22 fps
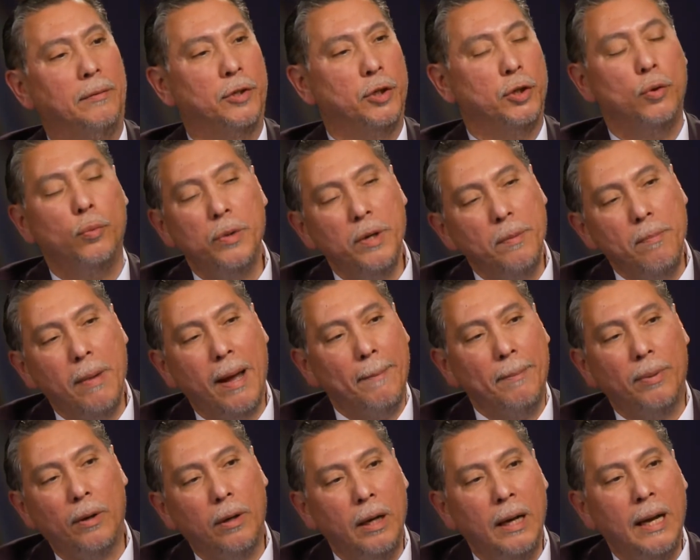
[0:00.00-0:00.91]
Do you
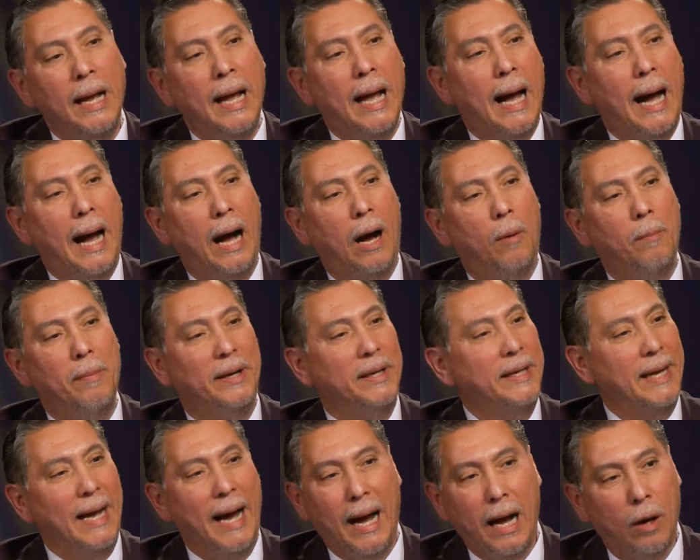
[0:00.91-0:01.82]
remember how
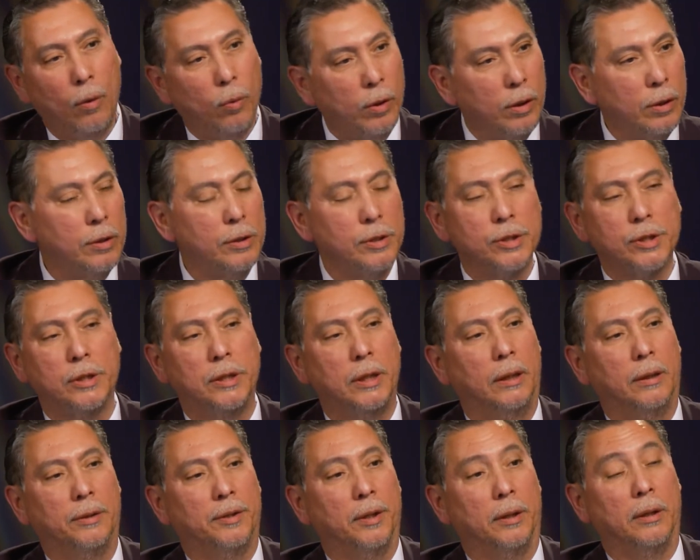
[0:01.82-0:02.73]
many hours,
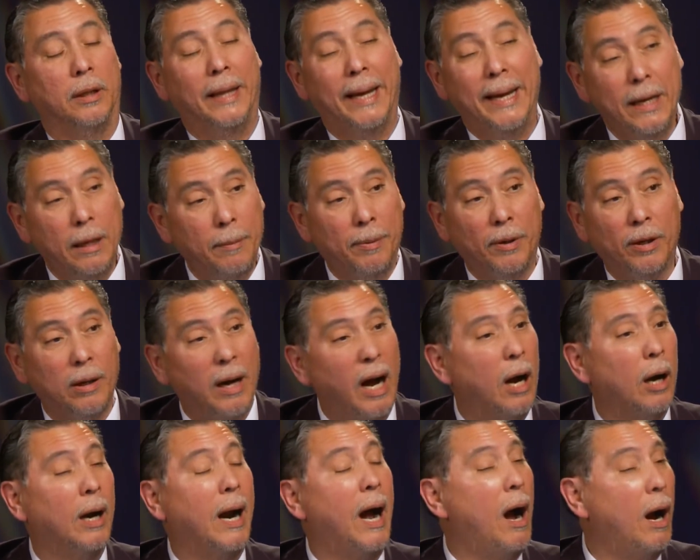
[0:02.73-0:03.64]
the labor,
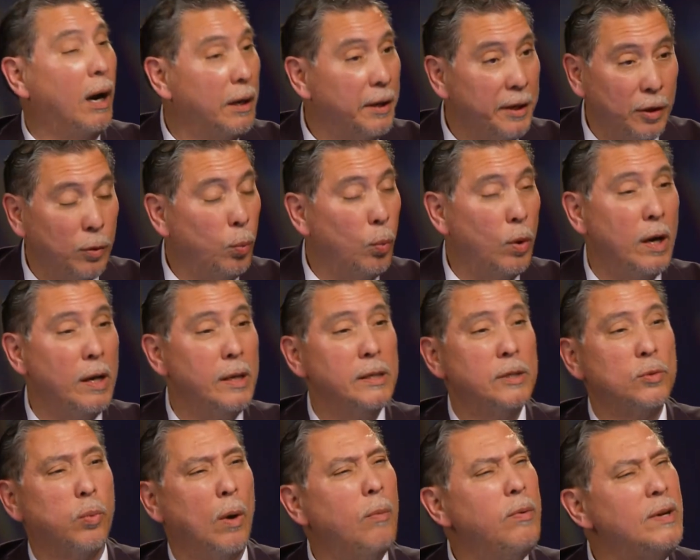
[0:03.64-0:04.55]
how hard it
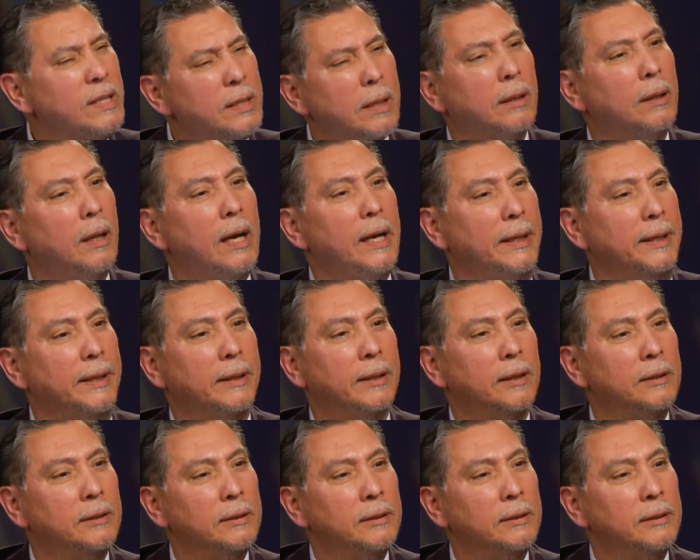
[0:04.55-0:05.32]
was? What was it like?